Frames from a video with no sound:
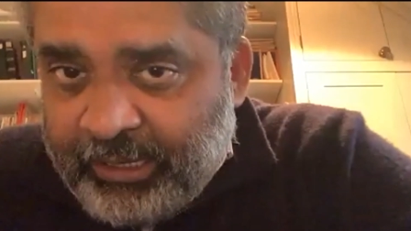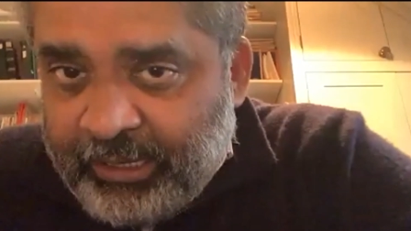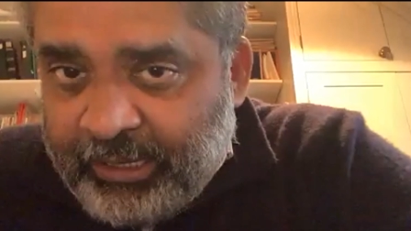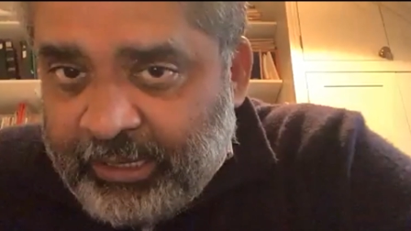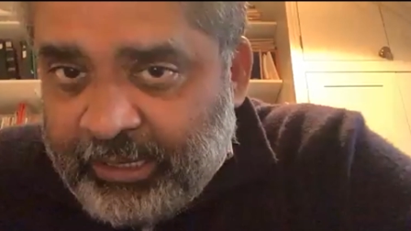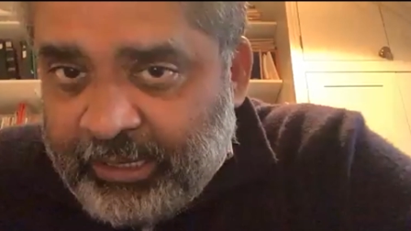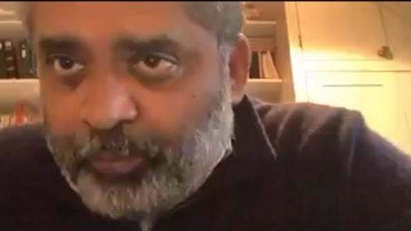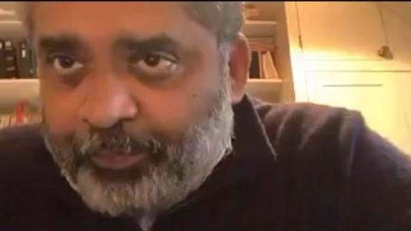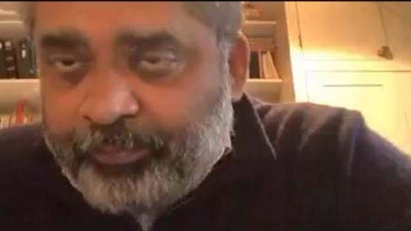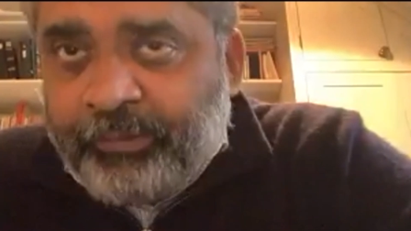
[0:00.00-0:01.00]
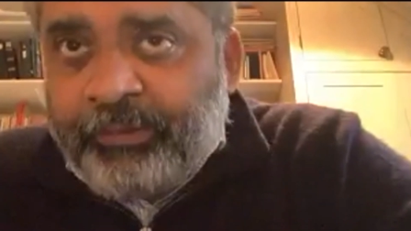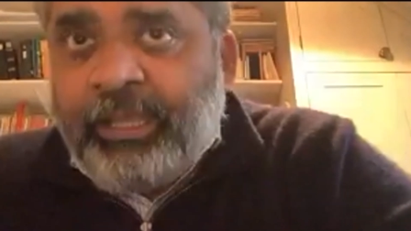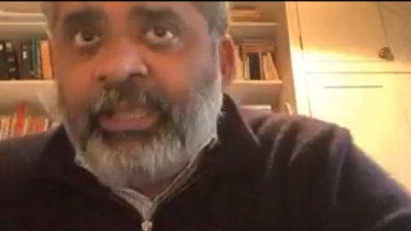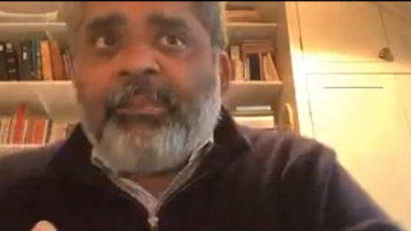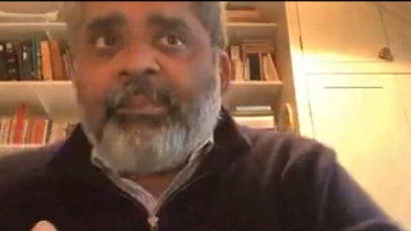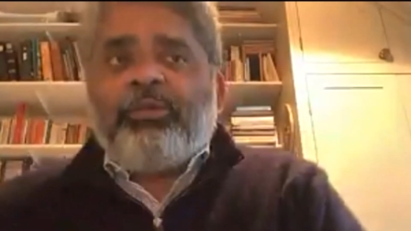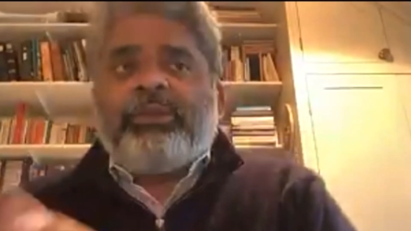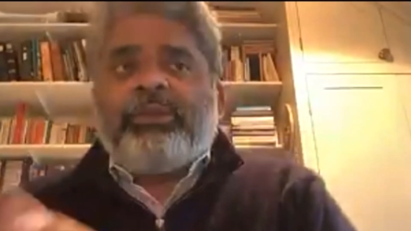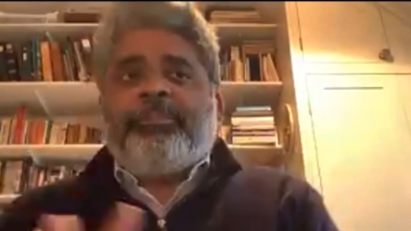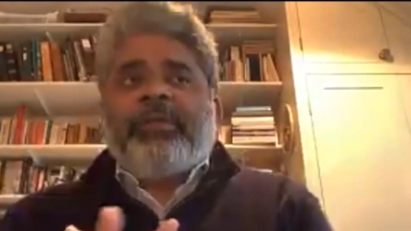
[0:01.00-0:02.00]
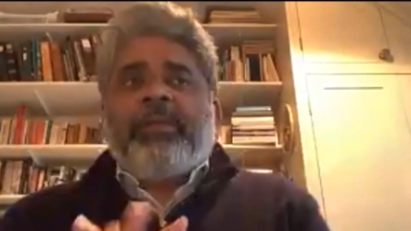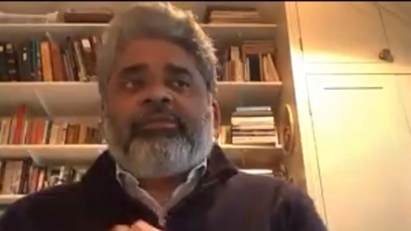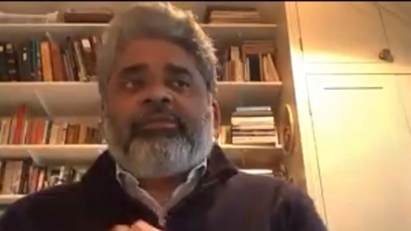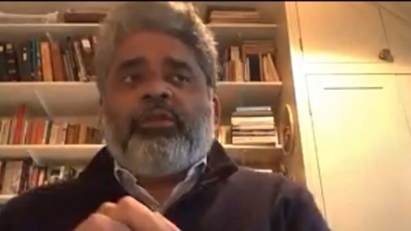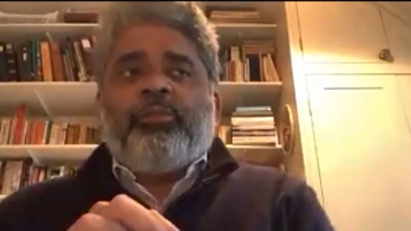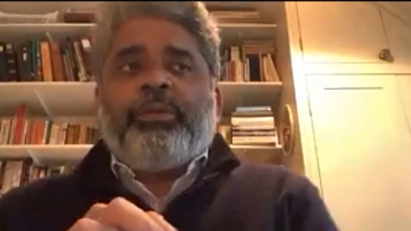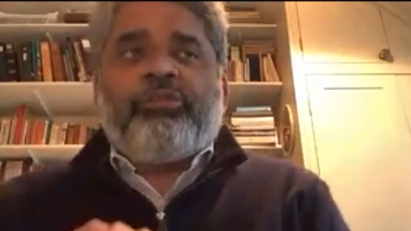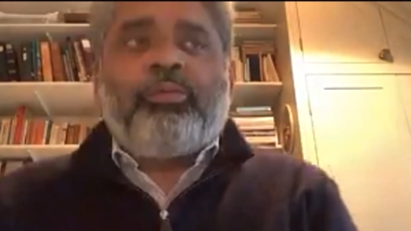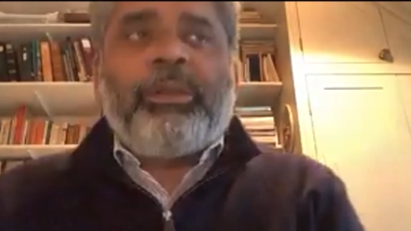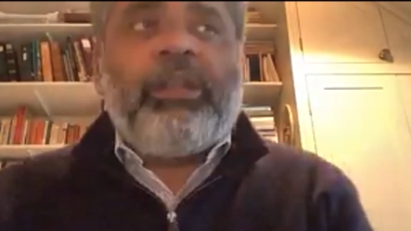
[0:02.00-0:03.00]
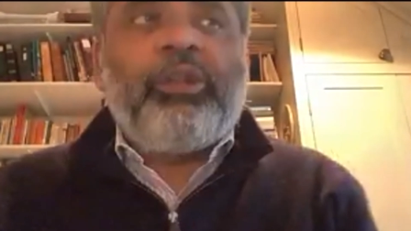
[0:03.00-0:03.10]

If you think about the premise on which we